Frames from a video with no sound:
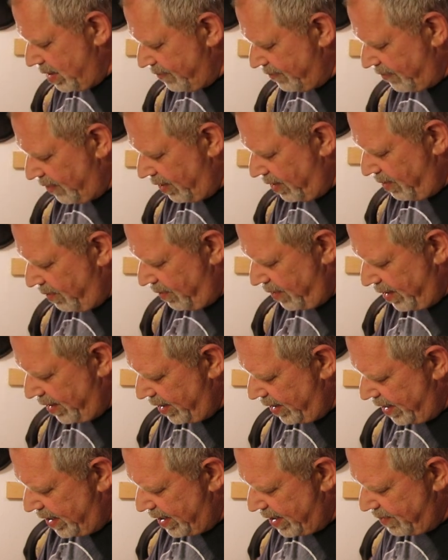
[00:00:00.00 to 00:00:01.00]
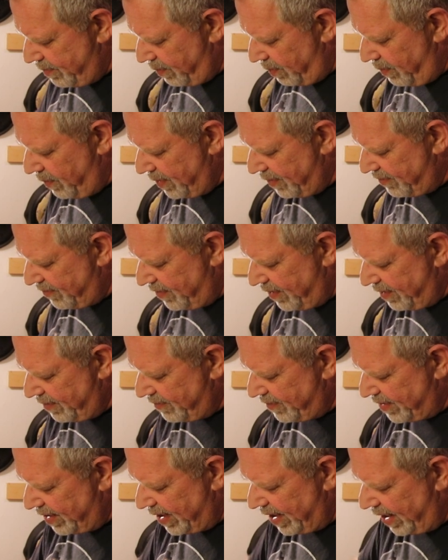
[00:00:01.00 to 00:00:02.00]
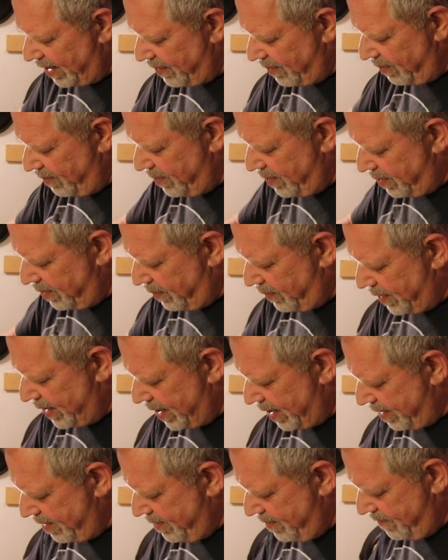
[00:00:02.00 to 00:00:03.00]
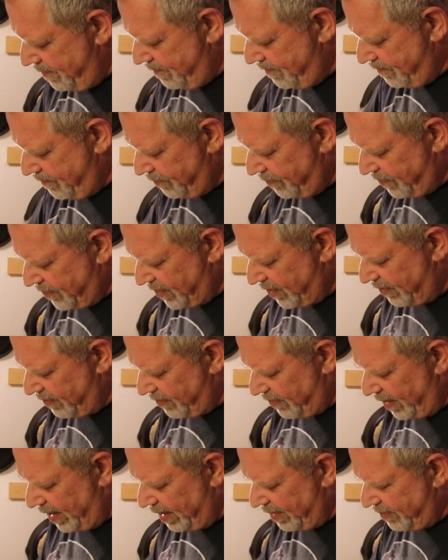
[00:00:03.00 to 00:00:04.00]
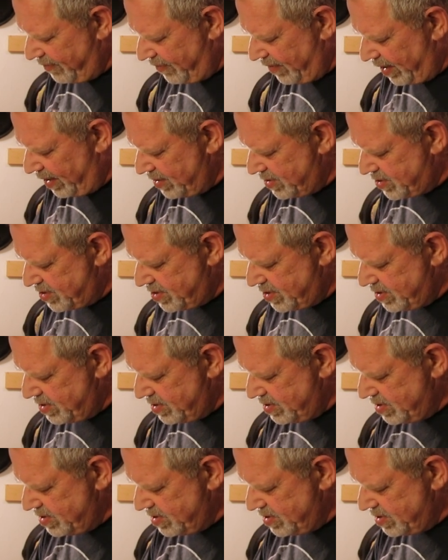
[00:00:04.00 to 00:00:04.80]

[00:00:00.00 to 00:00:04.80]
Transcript: So we're going to go ahead, we'll whisk this together real quick, just like such.